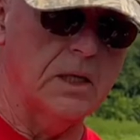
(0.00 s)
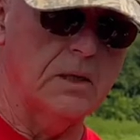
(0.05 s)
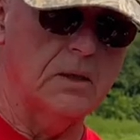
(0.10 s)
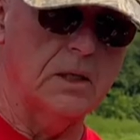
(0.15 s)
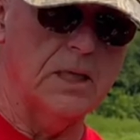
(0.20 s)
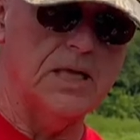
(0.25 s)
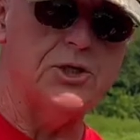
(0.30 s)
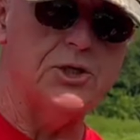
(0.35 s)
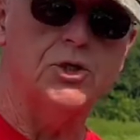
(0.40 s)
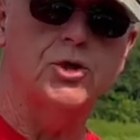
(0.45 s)

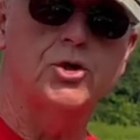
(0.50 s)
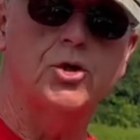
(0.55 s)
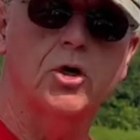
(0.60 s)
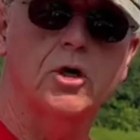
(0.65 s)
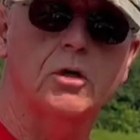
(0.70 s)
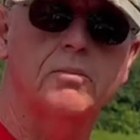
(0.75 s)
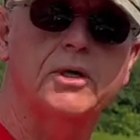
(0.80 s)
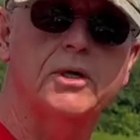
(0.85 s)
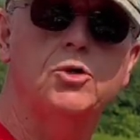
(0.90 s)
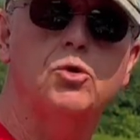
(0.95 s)
Legend
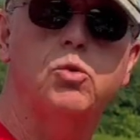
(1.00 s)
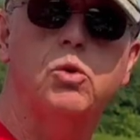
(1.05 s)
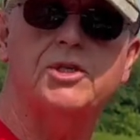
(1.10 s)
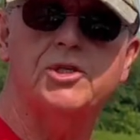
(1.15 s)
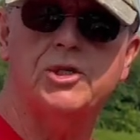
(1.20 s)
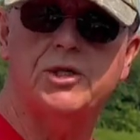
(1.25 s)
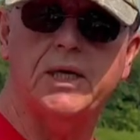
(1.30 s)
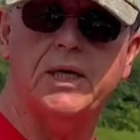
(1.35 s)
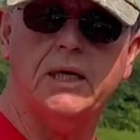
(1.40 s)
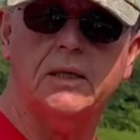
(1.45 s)
Tournament twitch
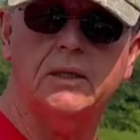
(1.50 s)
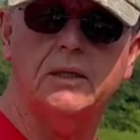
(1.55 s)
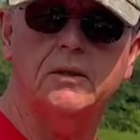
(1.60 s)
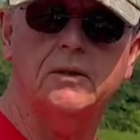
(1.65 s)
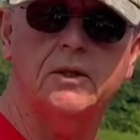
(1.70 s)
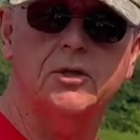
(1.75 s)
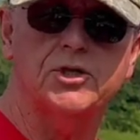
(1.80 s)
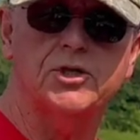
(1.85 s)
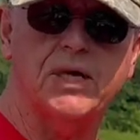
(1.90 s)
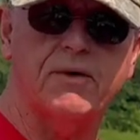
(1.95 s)
stick,
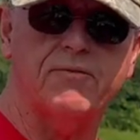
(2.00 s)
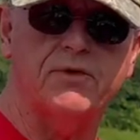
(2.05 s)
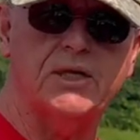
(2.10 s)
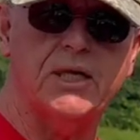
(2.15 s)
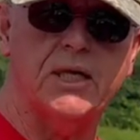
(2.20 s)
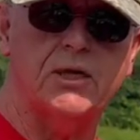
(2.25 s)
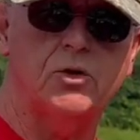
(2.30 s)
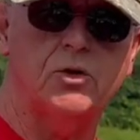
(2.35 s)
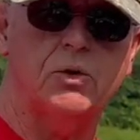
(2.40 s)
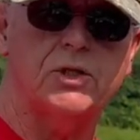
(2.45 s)
their
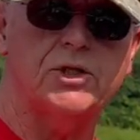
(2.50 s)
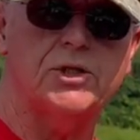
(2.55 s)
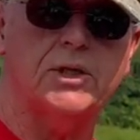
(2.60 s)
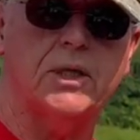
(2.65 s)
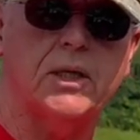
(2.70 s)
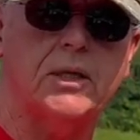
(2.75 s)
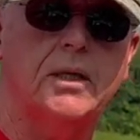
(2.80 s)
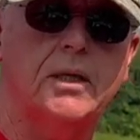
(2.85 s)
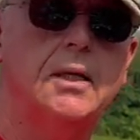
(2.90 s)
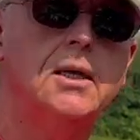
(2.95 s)
710 twitch
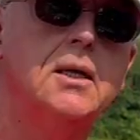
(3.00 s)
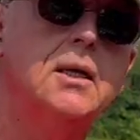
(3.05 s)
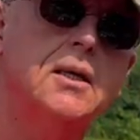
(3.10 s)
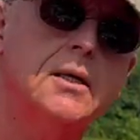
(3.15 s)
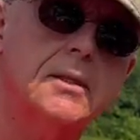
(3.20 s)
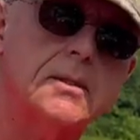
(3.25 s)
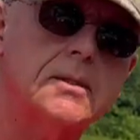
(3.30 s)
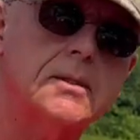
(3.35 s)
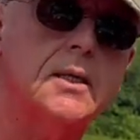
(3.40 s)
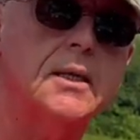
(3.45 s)
stick.
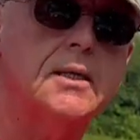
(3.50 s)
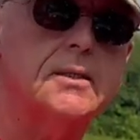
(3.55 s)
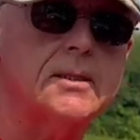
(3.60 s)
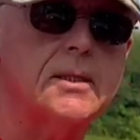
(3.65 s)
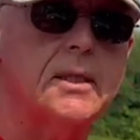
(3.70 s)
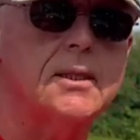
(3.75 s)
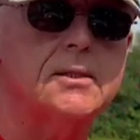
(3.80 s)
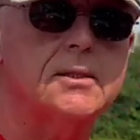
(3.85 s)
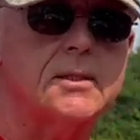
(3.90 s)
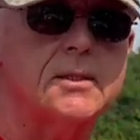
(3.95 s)

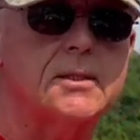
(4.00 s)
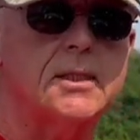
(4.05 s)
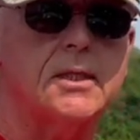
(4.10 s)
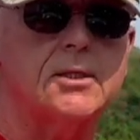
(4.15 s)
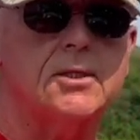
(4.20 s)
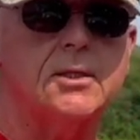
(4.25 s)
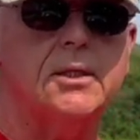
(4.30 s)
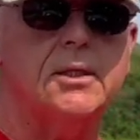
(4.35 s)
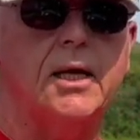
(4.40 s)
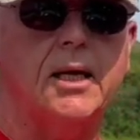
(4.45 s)
It's
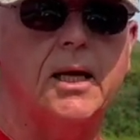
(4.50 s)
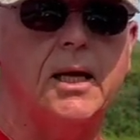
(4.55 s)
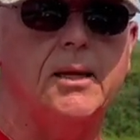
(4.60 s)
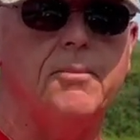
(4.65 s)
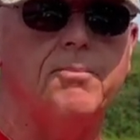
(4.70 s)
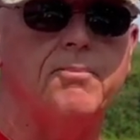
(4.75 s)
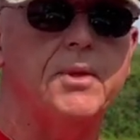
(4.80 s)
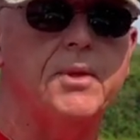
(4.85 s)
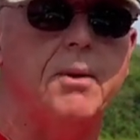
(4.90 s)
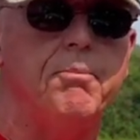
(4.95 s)

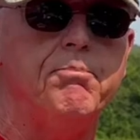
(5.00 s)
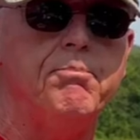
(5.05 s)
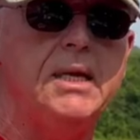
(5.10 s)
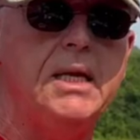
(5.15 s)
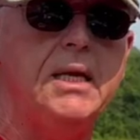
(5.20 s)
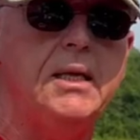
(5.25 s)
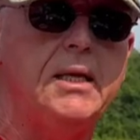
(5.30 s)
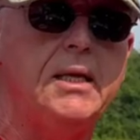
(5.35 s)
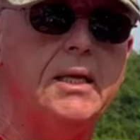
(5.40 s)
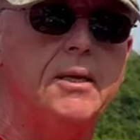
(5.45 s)
essentially a
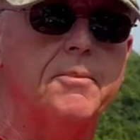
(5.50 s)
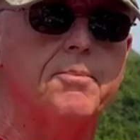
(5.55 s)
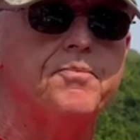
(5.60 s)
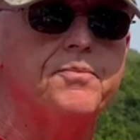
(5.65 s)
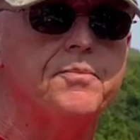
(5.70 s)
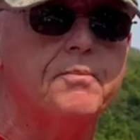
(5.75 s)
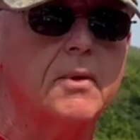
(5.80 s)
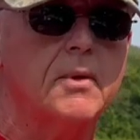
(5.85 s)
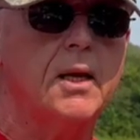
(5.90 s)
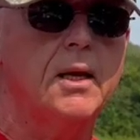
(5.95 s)
medium
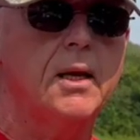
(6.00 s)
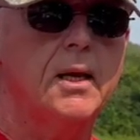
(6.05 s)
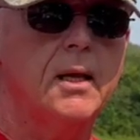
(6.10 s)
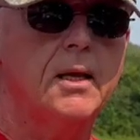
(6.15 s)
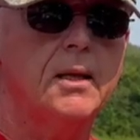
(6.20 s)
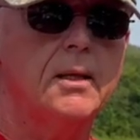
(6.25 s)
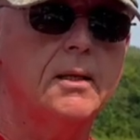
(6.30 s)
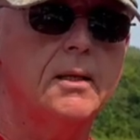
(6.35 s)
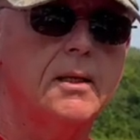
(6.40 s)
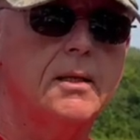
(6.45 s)

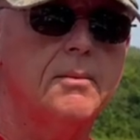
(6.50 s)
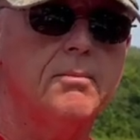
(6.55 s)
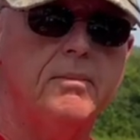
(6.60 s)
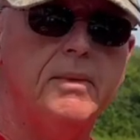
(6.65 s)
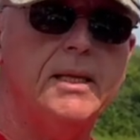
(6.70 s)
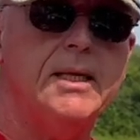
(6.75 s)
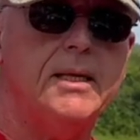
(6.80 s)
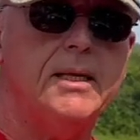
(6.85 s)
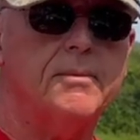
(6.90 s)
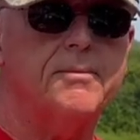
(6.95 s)

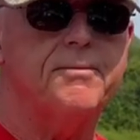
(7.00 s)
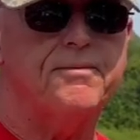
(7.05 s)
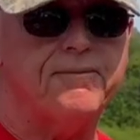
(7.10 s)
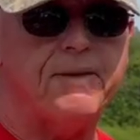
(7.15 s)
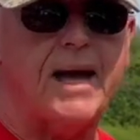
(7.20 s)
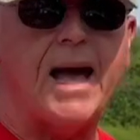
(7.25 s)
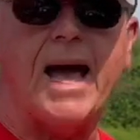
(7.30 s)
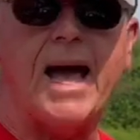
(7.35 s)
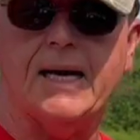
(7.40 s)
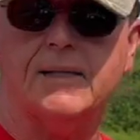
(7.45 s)

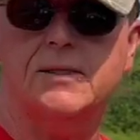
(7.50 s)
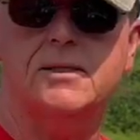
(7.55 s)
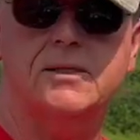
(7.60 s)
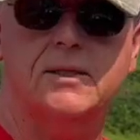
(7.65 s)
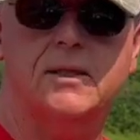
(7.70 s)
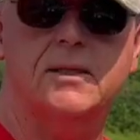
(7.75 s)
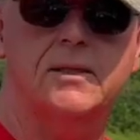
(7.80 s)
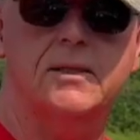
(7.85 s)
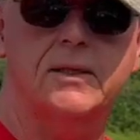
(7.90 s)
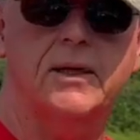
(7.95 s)

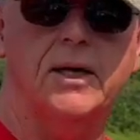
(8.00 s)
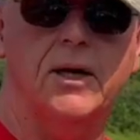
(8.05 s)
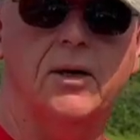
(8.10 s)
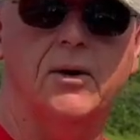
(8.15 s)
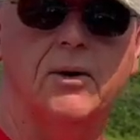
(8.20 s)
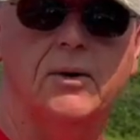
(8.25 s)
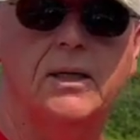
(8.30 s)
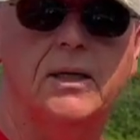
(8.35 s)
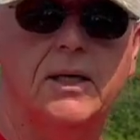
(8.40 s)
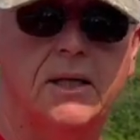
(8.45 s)
fast, you
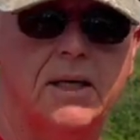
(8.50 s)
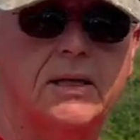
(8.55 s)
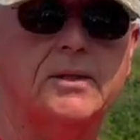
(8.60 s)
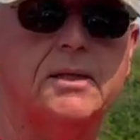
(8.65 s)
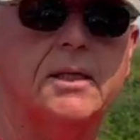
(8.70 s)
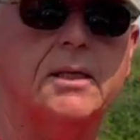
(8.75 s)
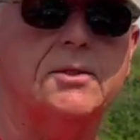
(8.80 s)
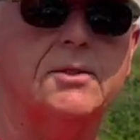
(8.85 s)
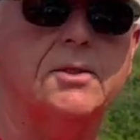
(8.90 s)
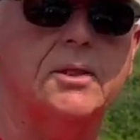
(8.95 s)
know.
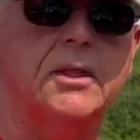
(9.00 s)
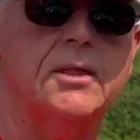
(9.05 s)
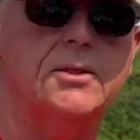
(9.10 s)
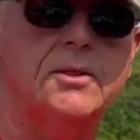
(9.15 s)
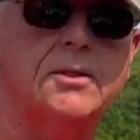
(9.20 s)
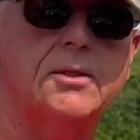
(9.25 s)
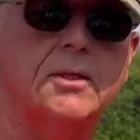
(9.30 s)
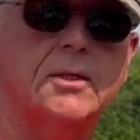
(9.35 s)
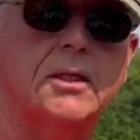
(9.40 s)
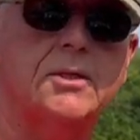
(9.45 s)

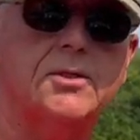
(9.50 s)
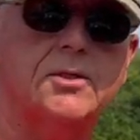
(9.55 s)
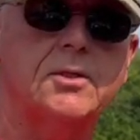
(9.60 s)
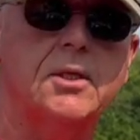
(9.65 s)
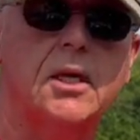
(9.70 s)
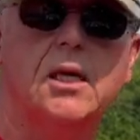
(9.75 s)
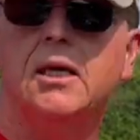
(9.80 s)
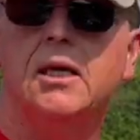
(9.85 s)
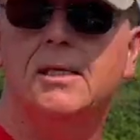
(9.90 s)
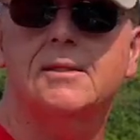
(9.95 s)

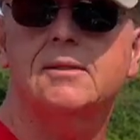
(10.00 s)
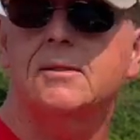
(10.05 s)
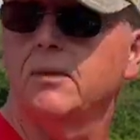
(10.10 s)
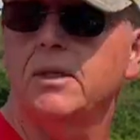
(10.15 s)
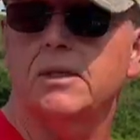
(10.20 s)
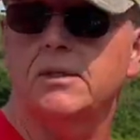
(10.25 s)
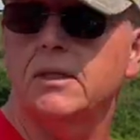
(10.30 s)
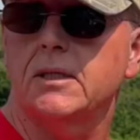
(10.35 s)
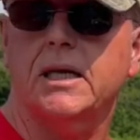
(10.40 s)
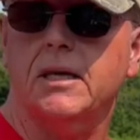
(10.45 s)

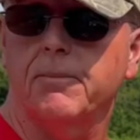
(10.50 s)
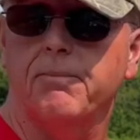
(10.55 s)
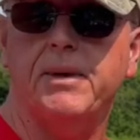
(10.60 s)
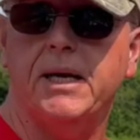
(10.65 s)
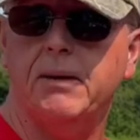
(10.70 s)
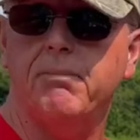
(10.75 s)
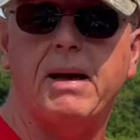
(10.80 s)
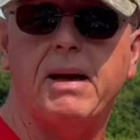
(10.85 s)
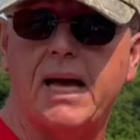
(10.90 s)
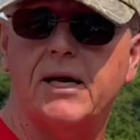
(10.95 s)
It's like a
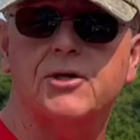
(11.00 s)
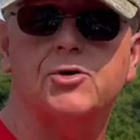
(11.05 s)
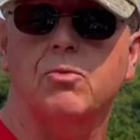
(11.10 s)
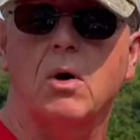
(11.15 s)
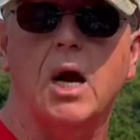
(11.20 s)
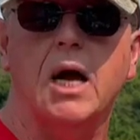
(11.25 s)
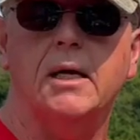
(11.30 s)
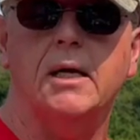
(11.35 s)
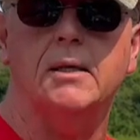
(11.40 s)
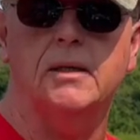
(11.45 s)
big bass
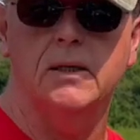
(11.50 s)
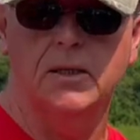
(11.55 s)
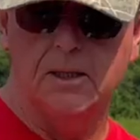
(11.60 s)
rod.